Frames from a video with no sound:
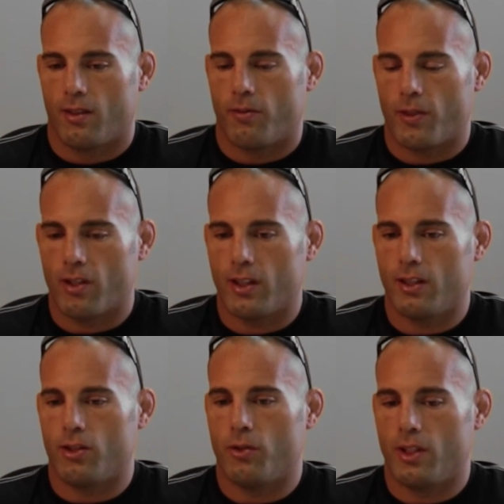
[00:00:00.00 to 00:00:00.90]

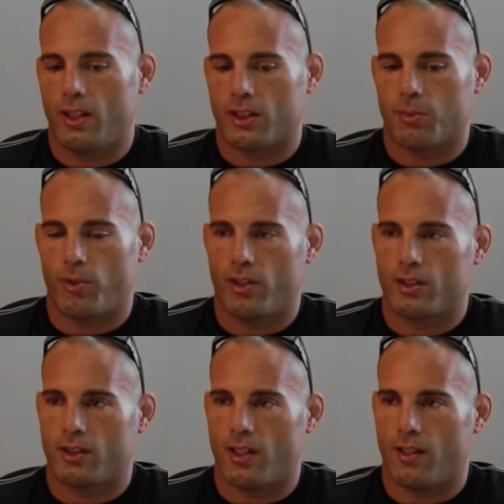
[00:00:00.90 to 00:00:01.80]
very unique
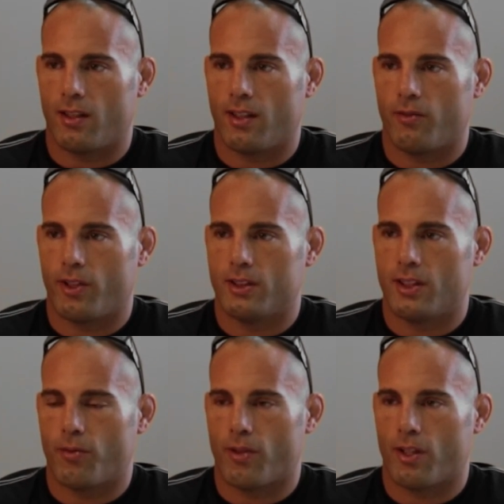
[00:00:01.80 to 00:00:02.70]
experience there and very
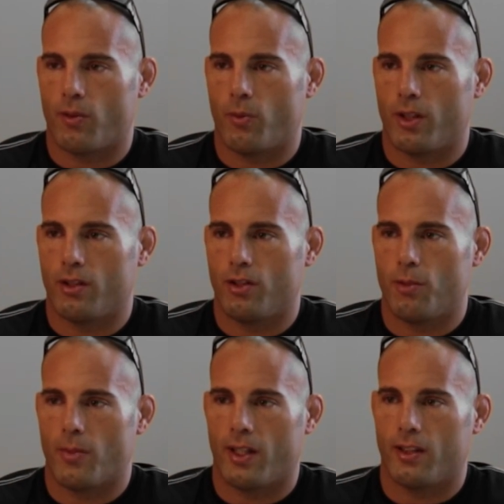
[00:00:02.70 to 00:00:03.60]
different than what you
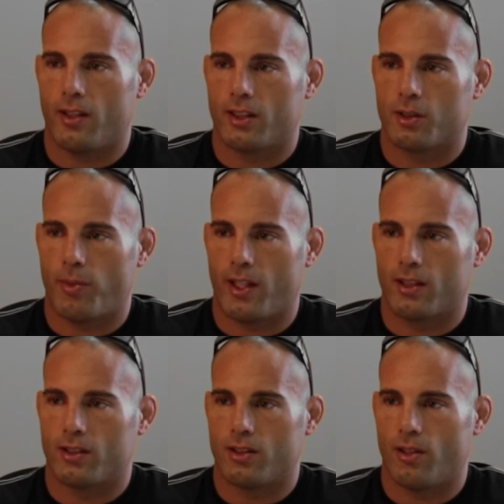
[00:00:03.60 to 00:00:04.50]
might
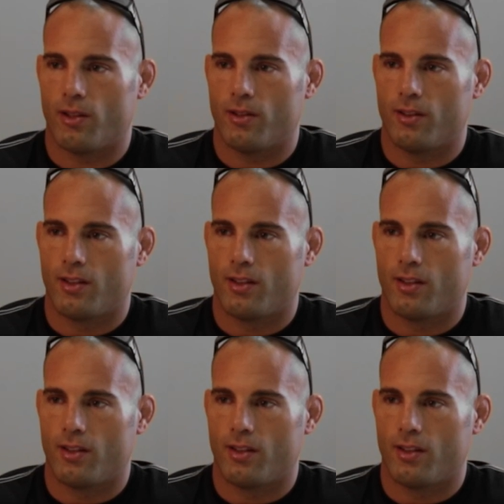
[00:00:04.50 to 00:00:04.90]
expect. So